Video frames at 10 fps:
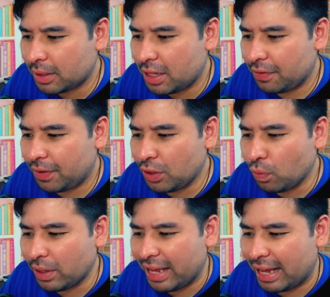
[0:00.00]
If
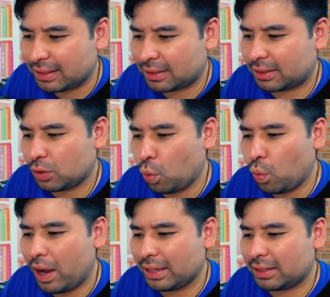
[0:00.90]
anyone asks
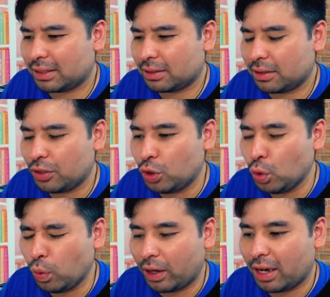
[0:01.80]
what
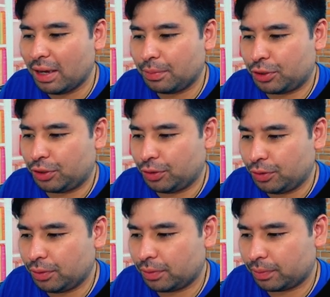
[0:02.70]
you are up to,